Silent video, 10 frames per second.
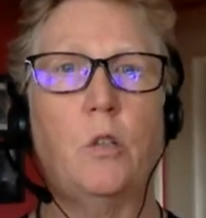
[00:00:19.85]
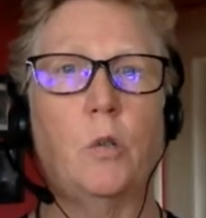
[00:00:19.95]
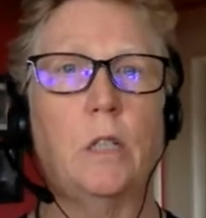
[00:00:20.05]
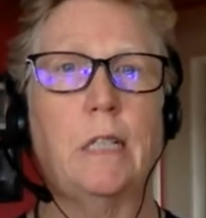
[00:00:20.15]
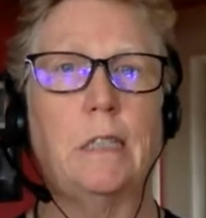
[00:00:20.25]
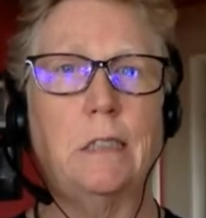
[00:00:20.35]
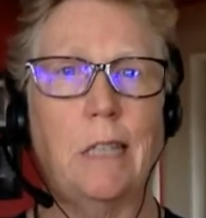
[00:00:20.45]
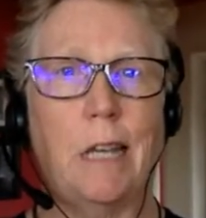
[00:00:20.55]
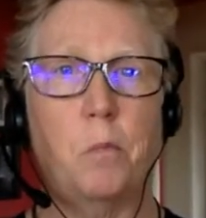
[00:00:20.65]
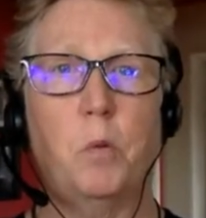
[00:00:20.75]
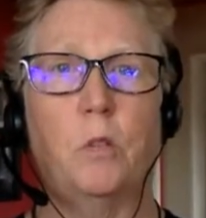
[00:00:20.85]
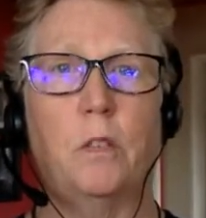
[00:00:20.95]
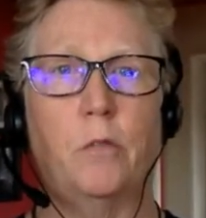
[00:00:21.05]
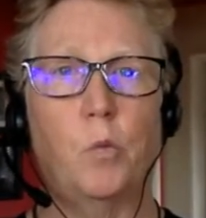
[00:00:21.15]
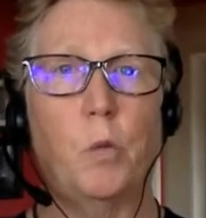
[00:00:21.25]
your example
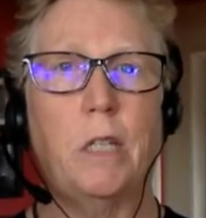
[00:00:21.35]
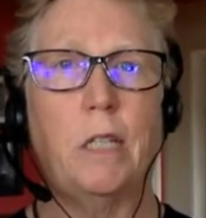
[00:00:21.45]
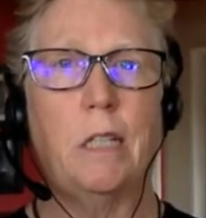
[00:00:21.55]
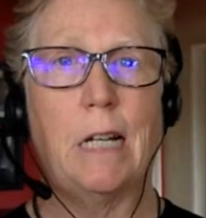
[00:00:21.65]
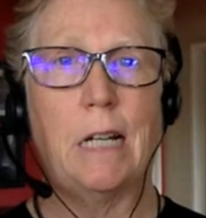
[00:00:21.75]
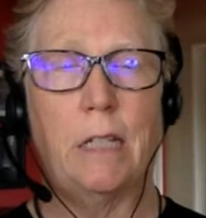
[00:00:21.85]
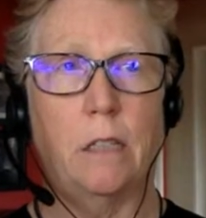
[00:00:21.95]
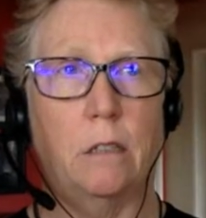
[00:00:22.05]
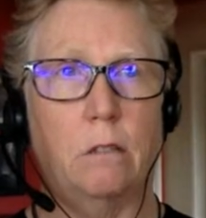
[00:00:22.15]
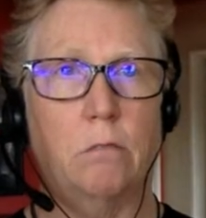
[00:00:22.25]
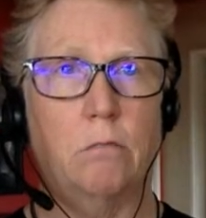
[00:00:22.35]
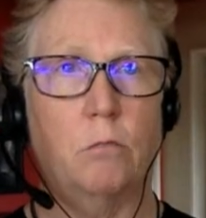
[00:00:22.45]
of a week 9